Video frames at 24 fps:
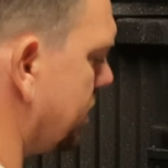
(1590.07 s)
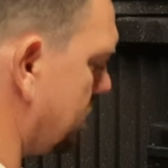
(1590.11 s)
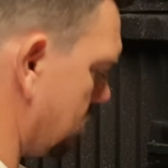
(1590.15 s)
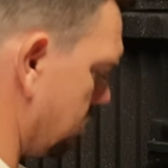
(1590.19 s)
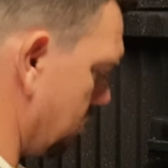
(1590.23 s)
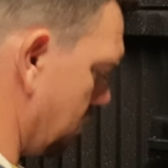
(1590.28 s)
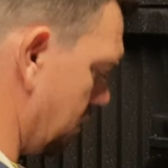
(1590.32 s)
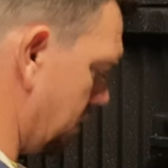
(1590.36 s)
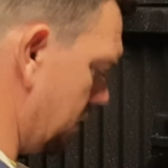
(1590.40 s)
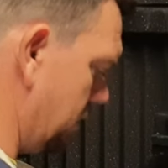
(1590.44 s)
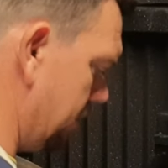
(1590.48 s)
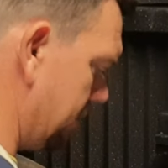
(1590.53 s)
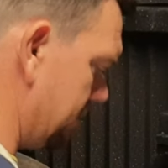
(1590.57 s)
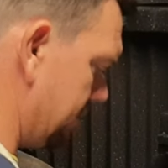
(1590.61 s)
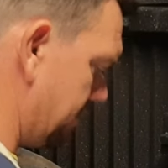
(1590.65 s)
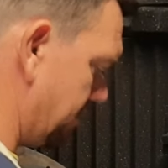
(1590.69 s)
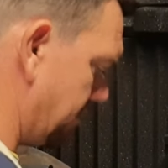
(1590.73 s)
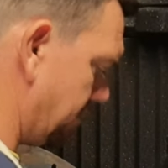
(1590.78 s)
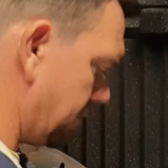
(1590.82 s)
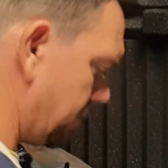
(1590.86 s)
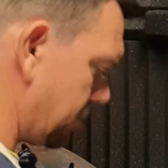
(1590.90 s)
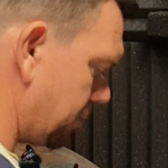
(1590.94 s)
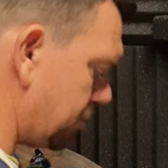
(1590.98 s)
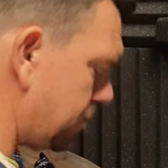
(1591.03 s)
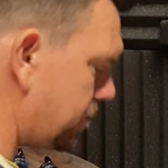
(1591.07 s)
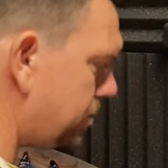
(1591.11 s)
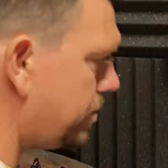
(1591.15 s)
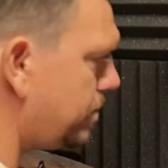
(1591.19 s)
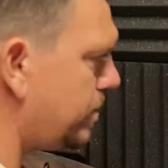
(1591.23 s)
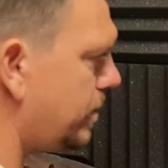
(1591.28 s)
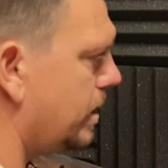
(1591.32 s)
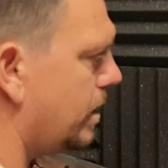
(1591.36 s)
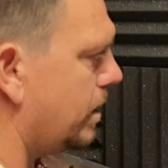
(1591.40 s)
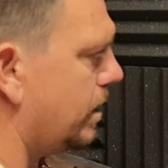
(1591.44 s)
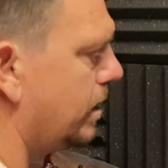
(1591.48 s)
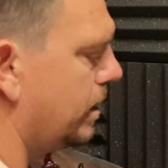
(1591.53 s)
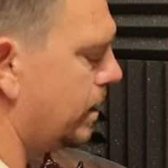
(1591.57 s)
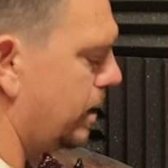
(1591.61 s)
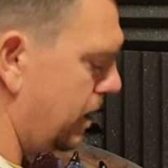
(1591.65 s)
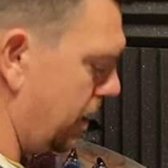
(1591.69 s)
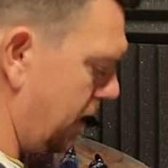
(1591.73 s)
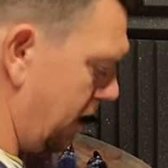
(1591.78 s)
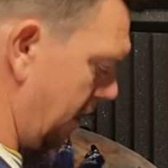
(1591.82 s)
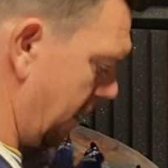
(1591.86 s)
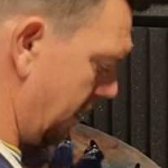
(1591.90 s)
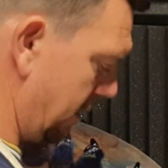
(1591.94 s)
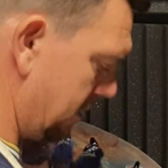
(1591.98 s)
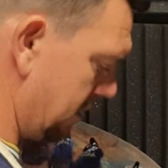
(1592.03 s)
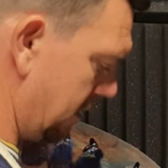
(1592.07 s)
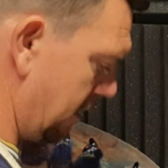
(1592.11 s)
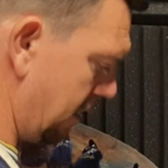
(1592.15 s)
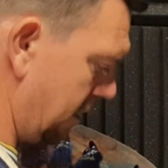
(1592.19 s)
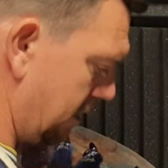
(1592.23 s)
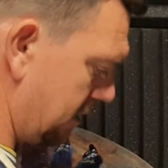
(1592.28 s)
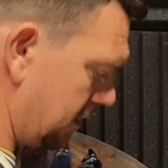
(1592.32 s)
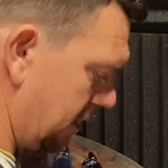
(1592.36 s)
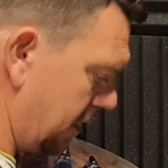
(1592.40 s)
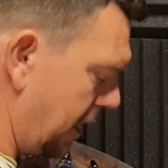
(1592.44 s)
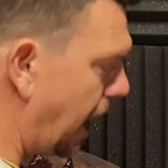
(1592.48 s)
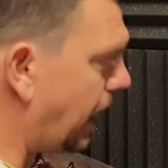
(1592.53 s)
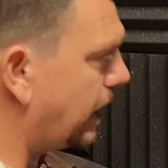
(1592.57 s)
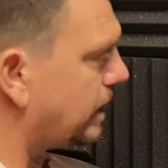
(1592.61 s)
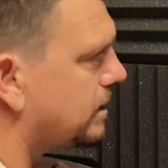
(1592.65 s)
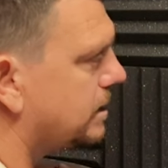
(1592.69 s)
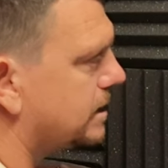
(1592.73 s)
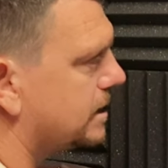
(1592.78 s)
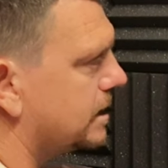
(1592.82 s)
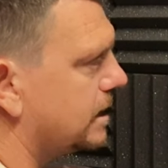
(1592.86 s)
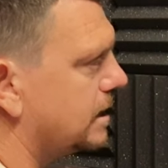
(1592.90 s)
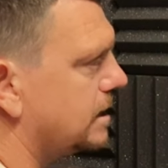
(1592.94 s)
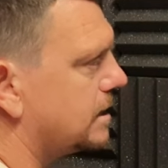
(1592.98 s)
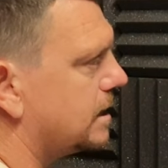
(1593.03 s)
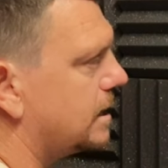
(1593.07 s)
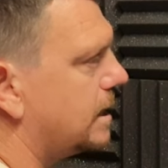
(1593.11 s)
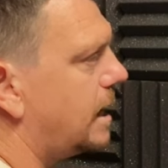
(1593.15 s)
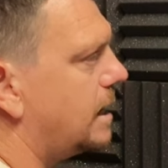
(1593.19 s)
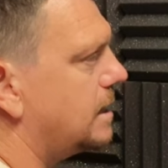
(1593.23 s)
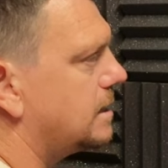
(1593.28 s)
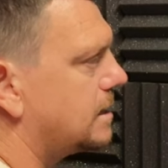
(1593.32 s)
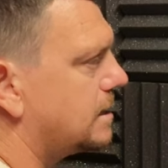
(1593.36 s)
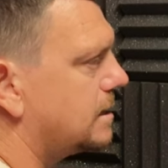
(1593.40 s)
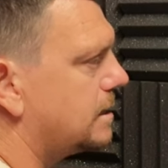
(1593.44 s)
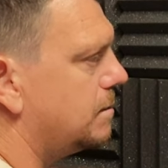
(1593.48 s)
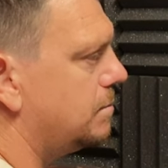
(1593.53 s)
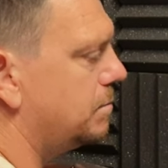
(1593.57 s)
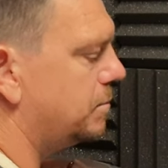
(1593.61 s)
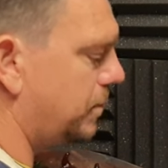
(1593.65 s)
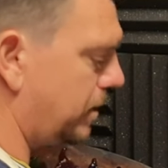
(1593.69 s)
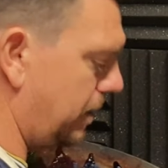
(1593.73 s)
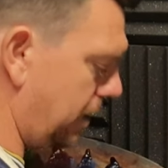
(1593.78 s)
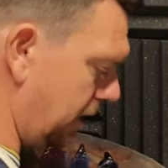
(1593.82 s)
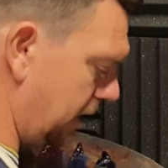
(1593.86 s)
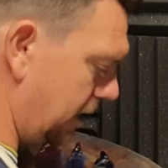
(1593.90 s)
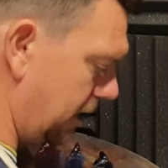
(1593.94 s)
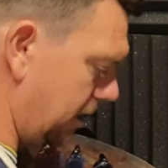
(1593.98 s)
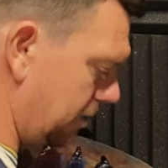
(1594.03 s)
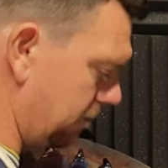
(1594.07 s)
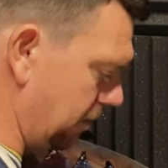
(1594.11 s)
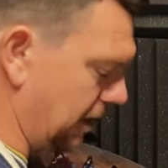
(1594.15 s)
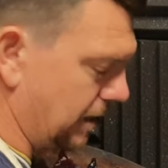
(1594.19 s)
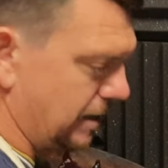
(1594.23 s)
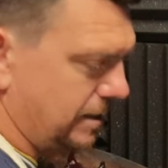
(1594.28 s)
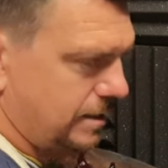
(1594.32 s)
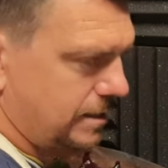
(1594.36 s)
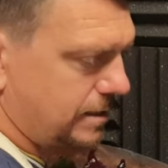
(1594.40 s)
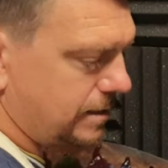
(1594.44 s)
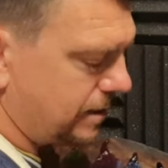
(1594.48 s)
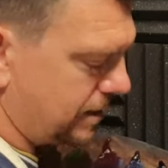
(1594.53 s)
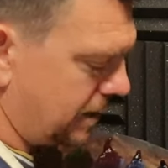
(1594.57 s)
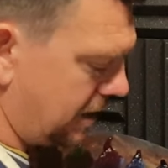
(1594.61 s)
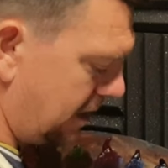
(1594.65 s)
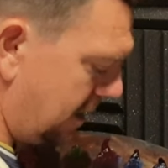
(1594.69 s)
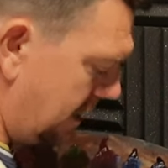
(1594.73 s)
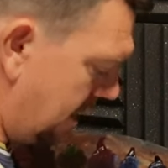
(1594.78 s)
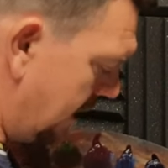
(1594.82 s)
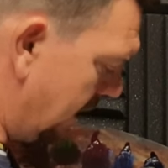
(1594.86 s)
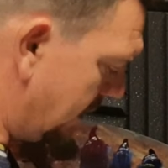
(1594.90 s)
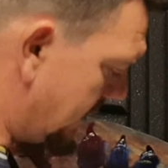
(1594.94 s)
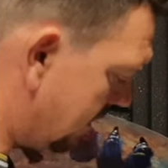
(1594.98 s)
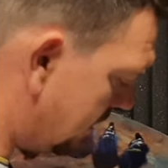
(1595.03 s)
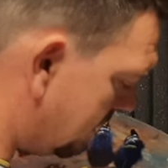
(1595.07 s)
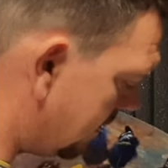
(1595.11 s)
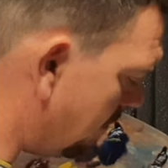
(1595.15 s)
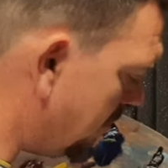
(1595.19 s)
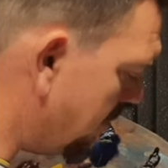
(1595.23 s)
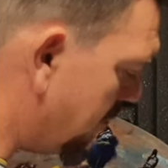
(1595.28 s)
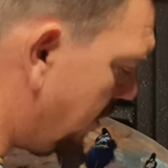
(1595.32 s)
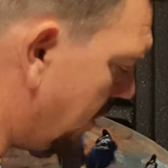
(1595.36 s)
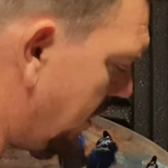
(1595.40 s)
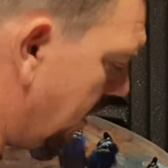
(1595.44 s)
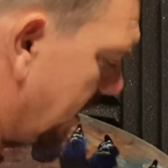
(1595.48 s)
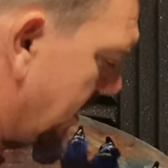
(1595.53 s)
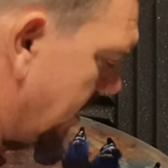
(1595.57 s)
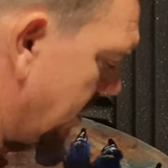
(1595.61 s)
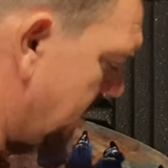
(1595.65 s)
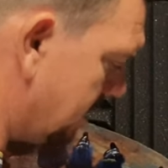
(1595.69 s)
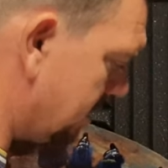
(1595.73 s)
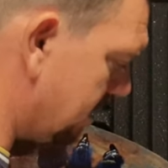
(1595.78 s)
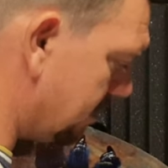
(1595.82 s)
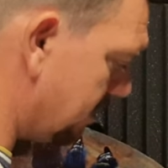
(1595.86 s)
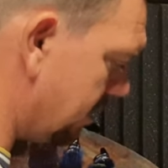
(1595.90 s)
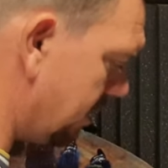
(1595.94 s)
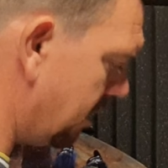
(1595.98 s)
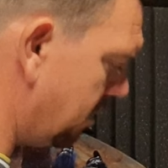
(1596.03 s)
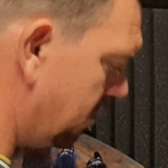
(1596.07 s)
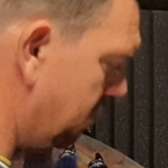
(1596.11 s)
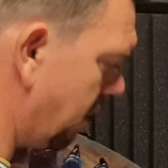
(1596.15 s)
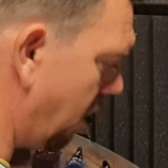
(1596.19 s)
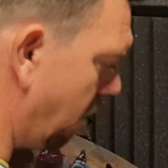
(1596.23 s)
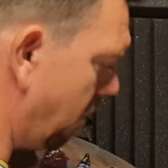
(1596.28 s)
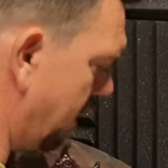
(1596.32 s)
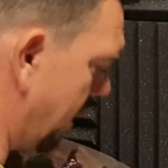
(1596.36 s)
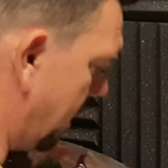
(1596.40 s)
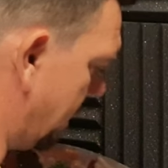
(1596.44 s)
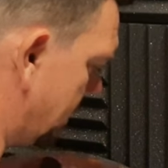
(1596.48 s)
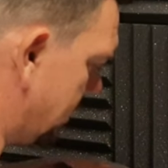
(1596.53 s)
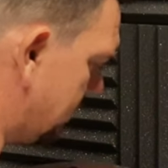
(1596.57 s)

this one. It's a, it's a nice, it's a nice simple, well, it's, it's simple-ish. You know it